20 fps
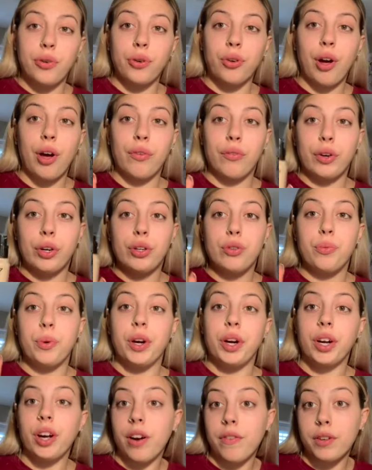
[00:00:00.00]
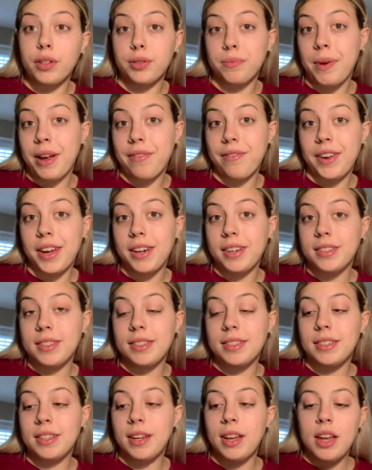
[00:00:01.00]
coverage where it covers my face.
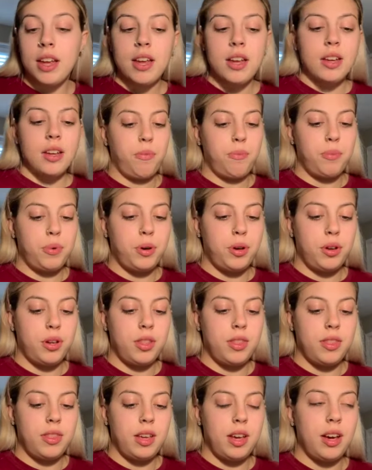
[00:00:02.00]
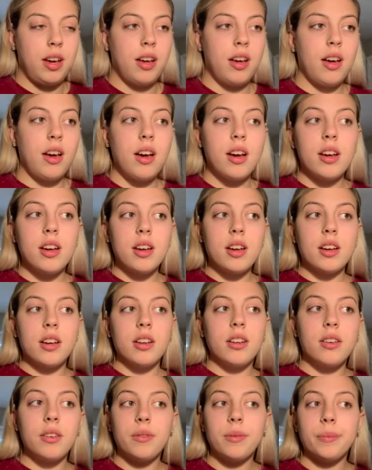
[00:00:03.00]
Put that
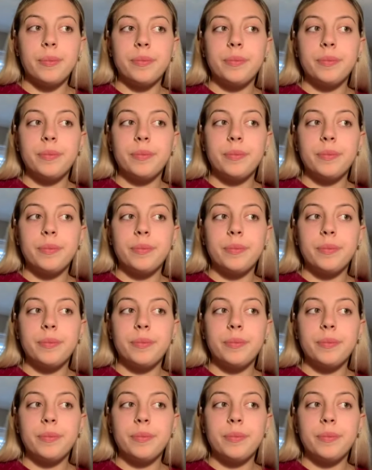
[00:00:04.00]
on.